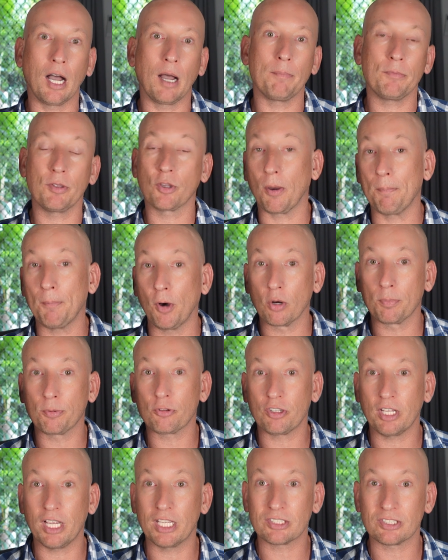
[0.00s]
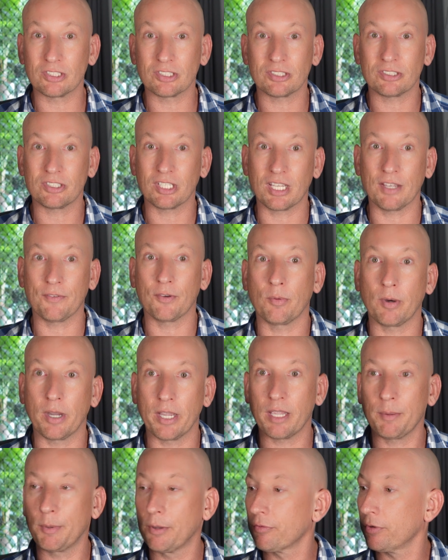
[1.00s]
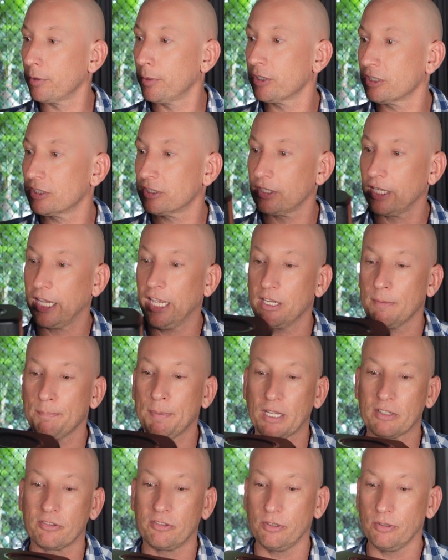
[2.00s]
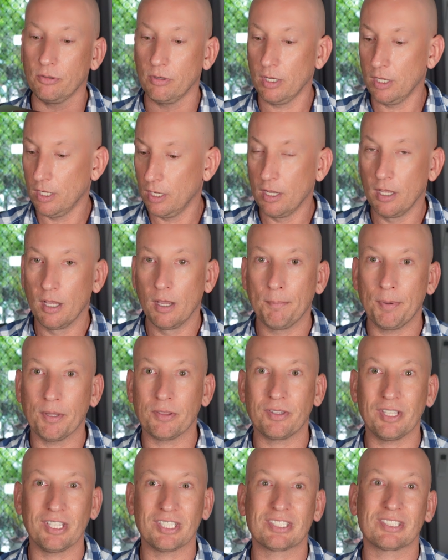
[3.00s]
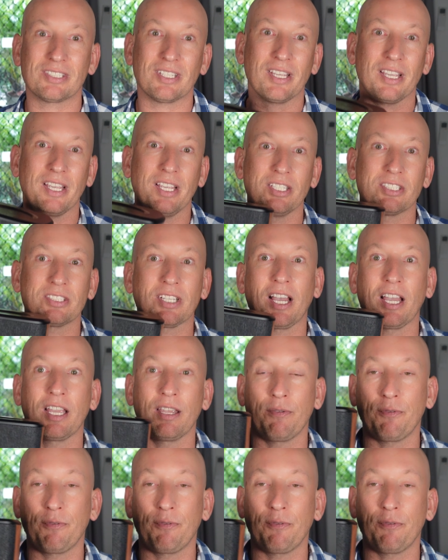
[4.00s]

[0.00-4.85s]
You've got multiple chances to give away and we really want to hand it back to you. But this is a